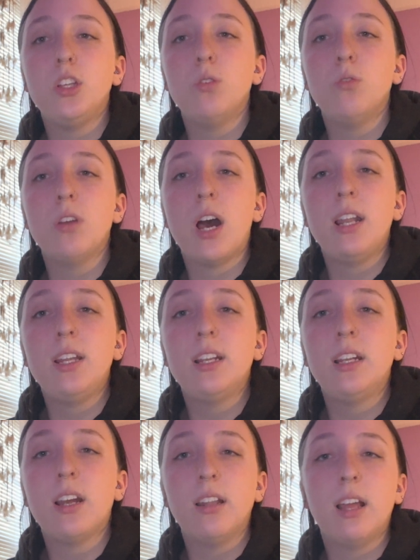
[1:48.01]
you do not need a
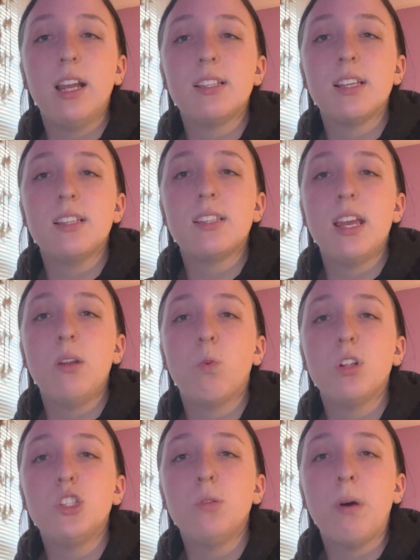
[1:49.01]
gun license, and
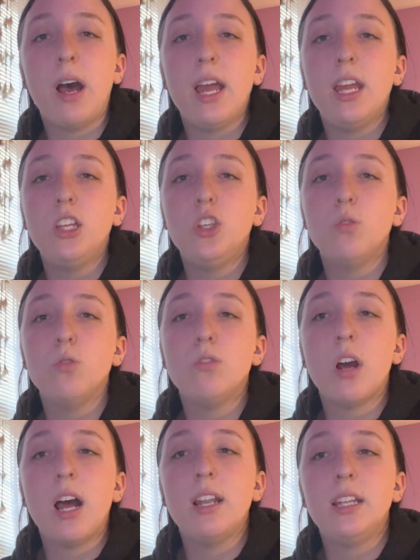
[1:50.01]
once you buy it, you do
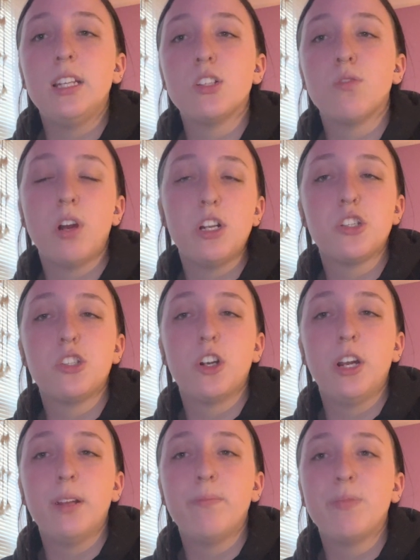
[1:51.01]
not need to register
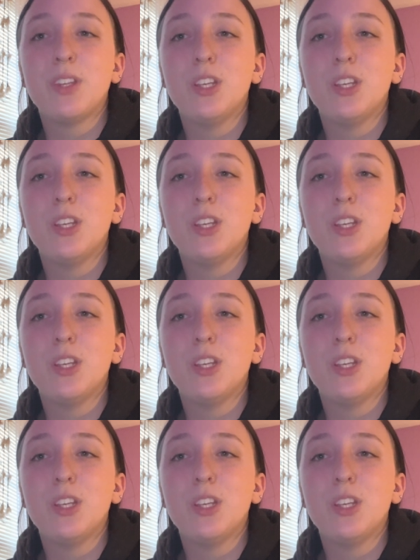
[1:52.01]
it.